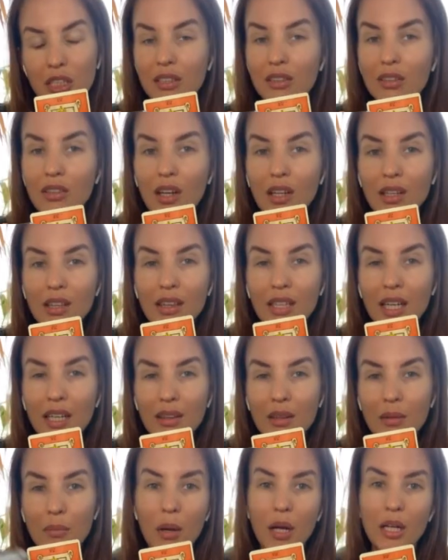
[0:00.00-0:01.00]
not
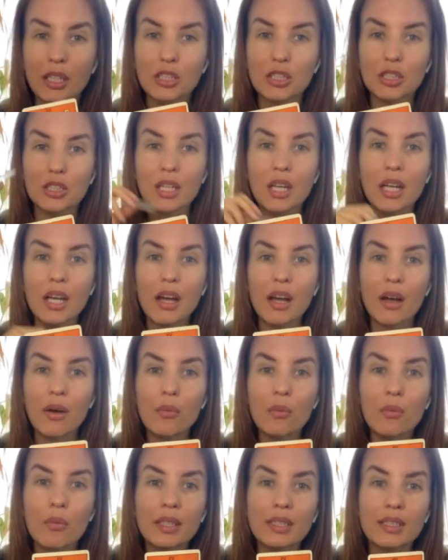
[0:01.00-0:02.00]
that much
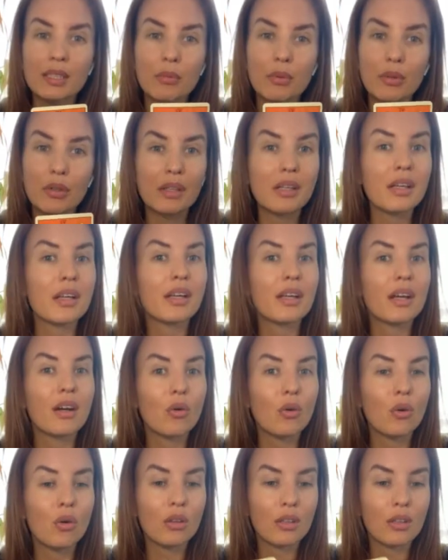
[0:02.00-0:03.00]
visible in all